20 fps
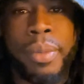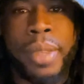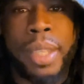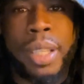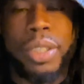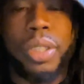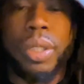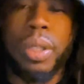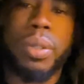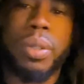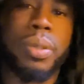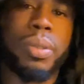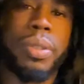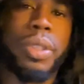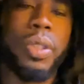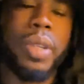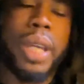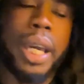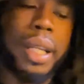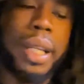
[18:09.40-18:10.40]
So,
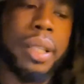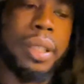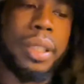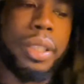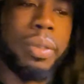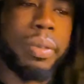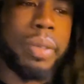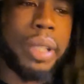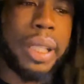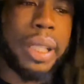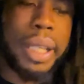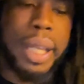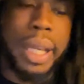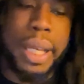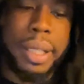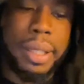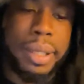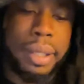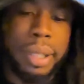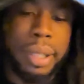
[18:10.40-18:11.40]
you really
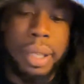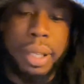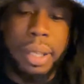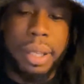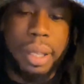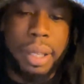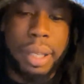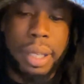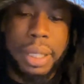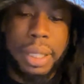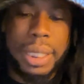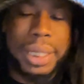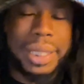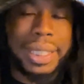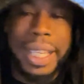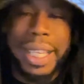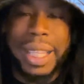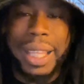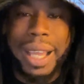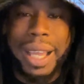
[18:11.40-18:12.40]
gotta just
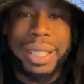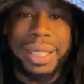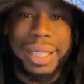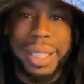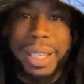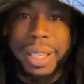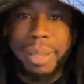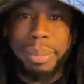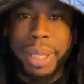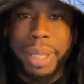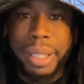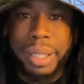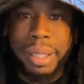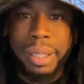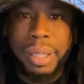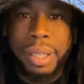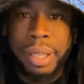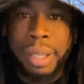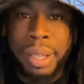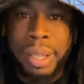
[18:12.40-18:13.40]
stay locked in, man.
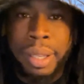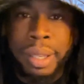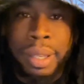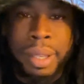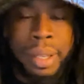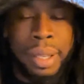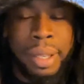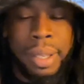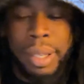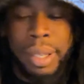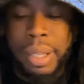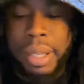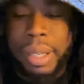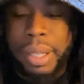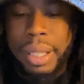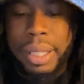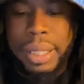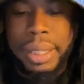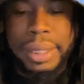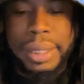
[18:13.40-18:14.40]

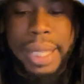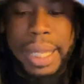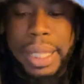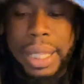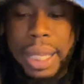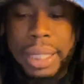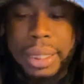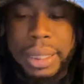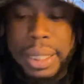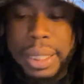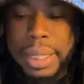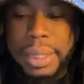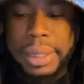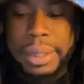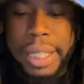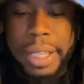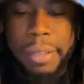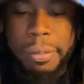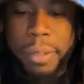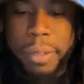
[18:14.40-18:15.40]
Stay locked in,
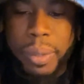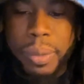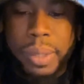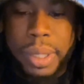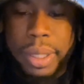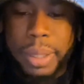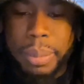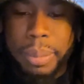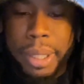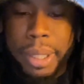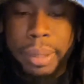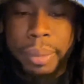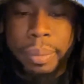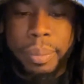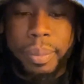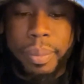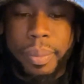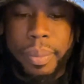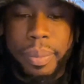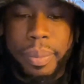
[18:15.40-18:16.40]
stay focused, man.
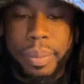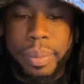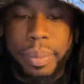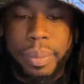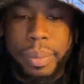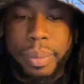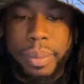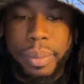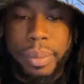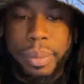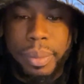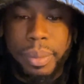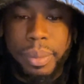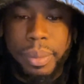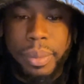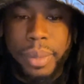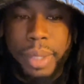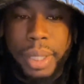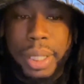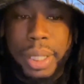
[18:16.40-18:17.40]

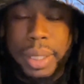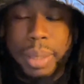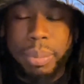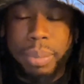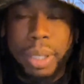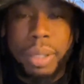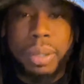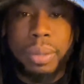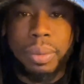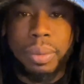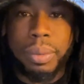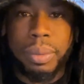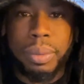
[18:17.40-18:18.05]
Because, bro,